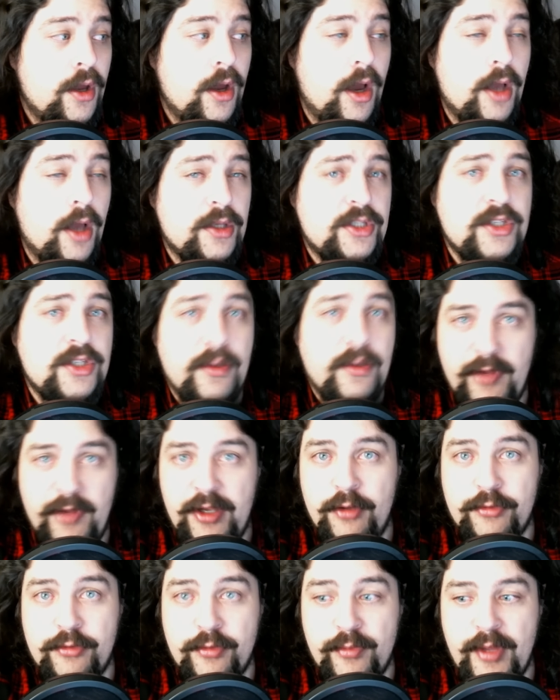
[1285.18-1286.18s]
some
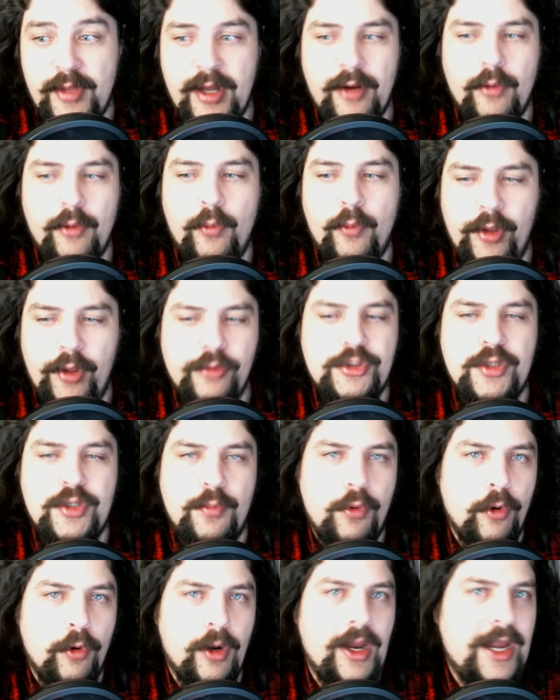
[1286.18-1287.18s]
videos from there will
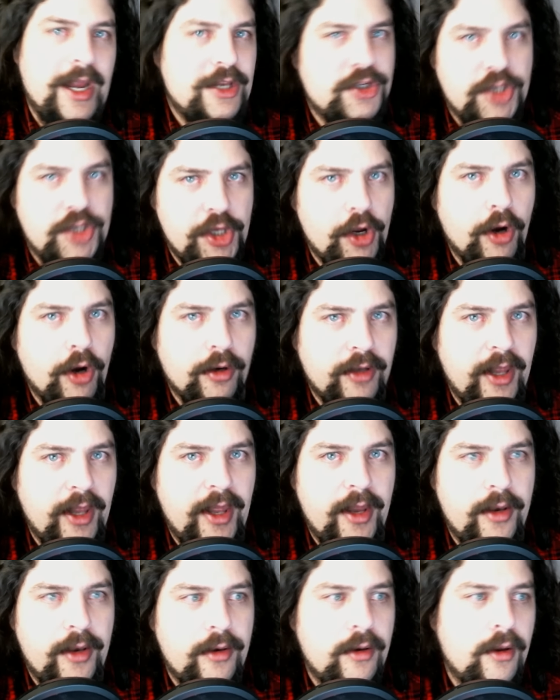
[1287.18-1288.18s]
support
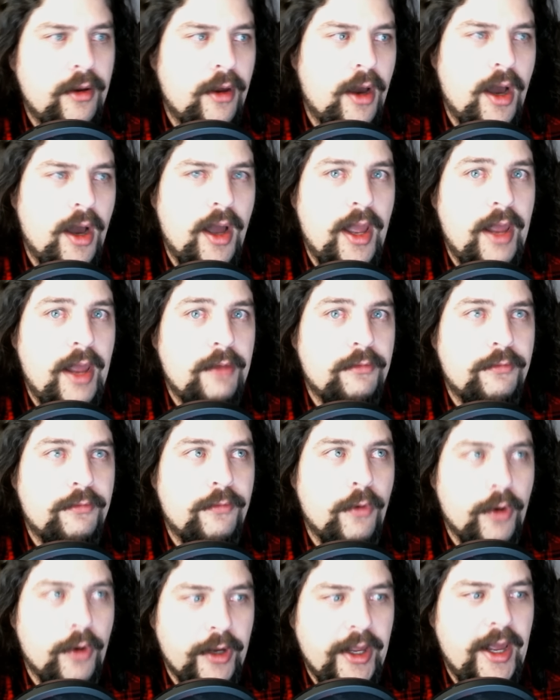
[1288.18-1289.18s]
HDR10 and
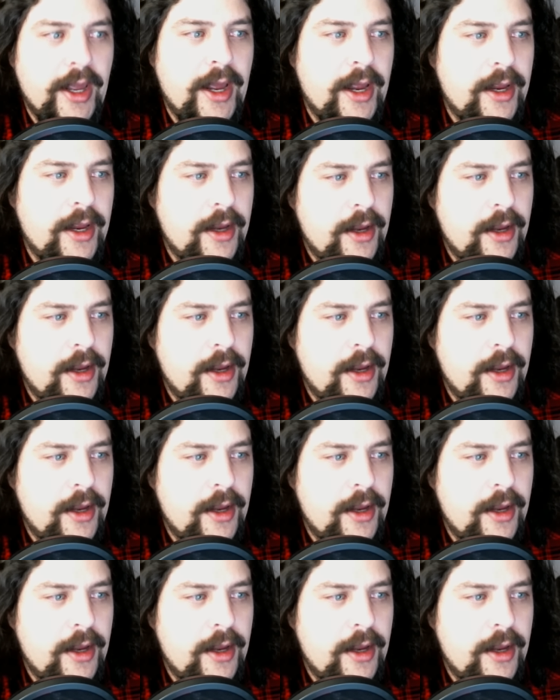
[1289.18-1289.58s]
4K.